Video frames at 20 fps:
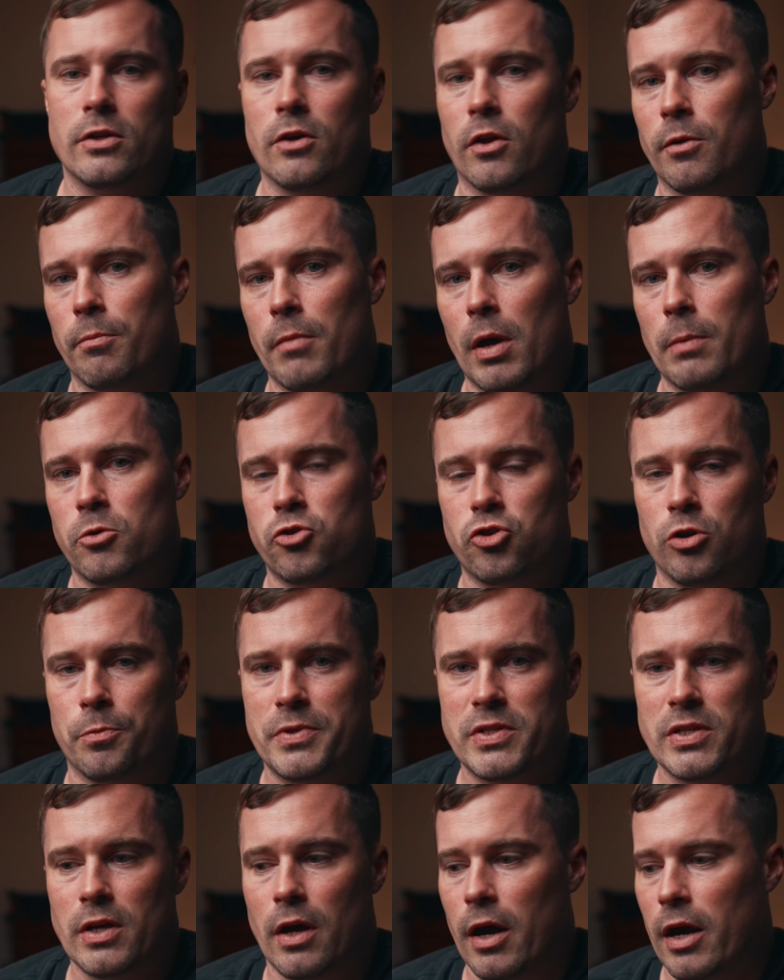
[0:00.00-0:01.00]
on the membership
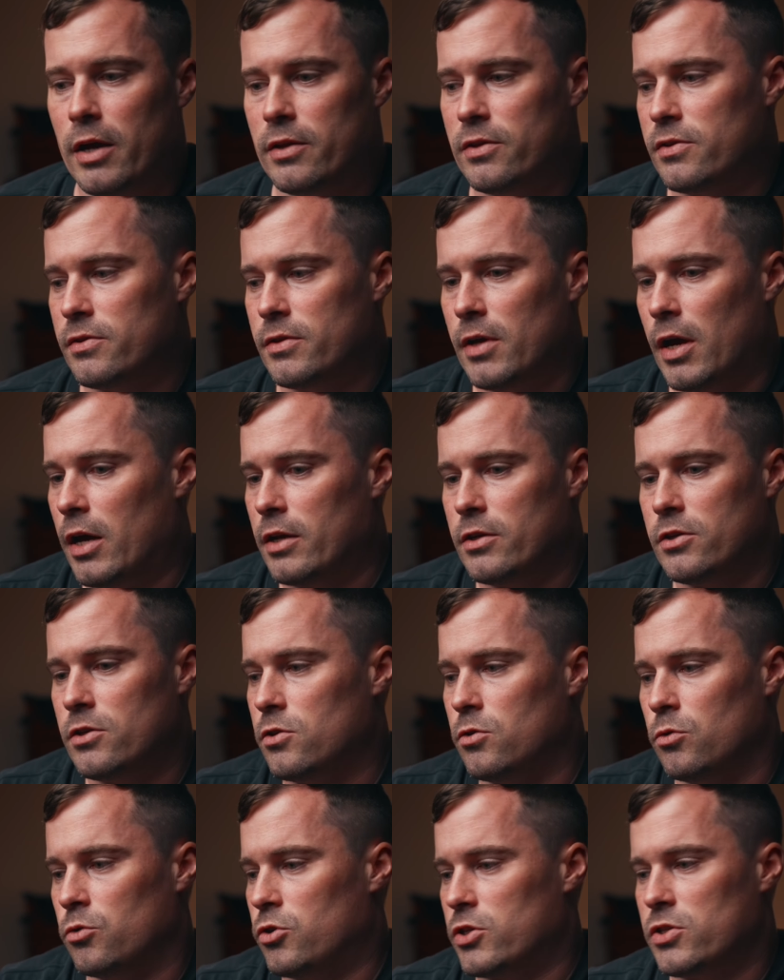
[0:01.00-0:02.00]
site
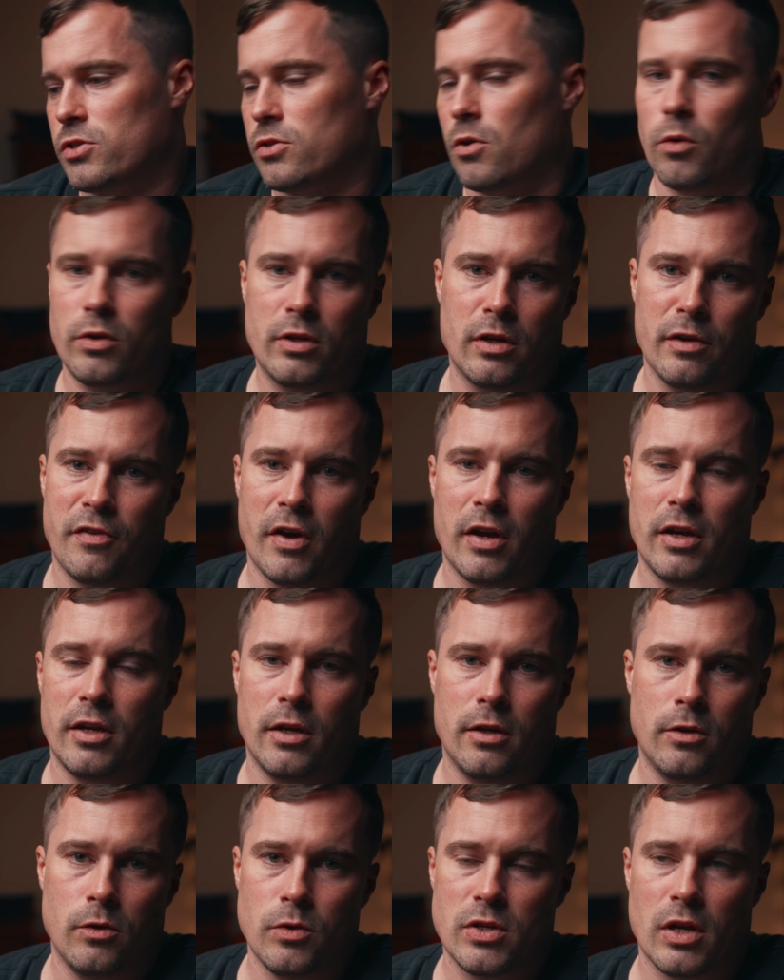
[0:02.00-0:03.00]
that you just don't give any
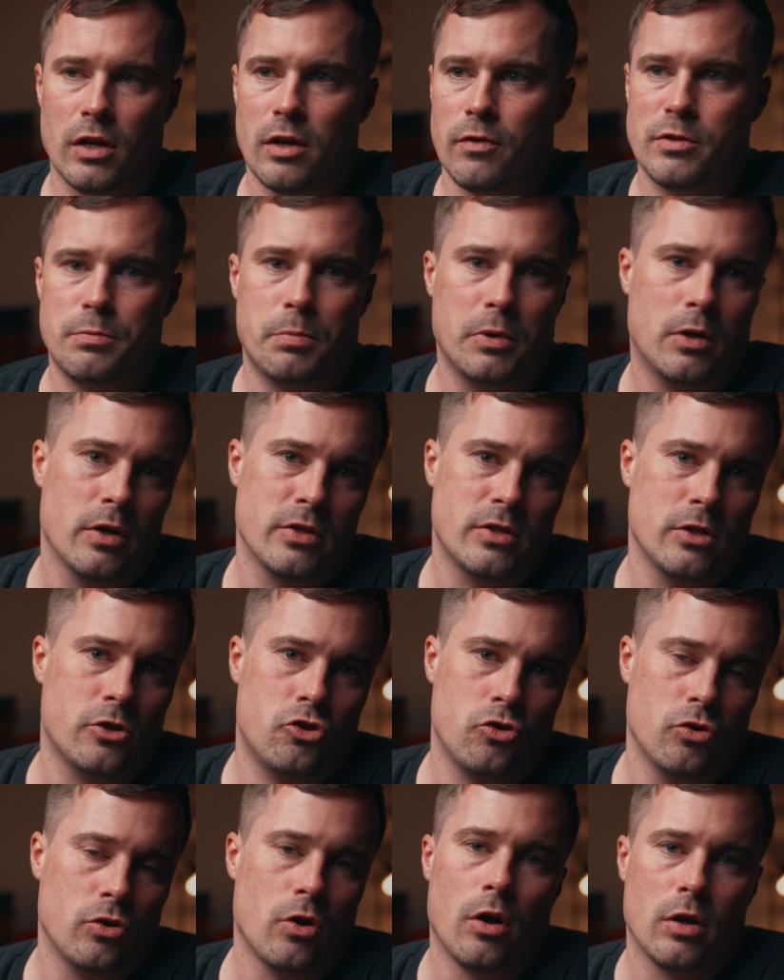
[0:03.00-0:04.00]
user levels because it
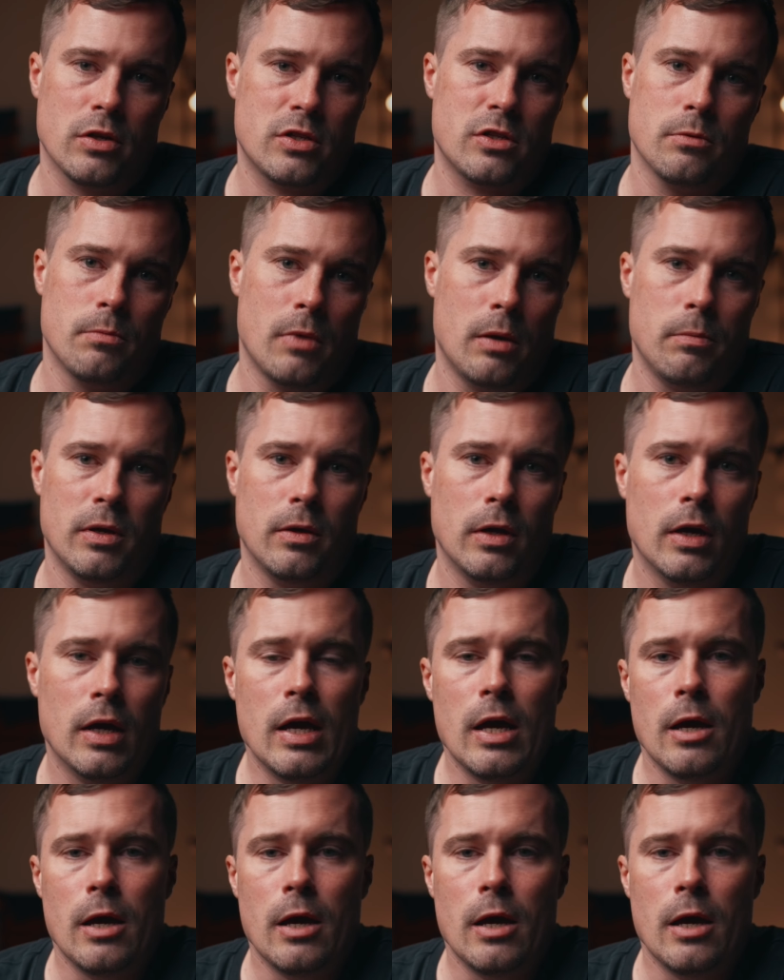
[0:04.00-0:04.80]
should also maybe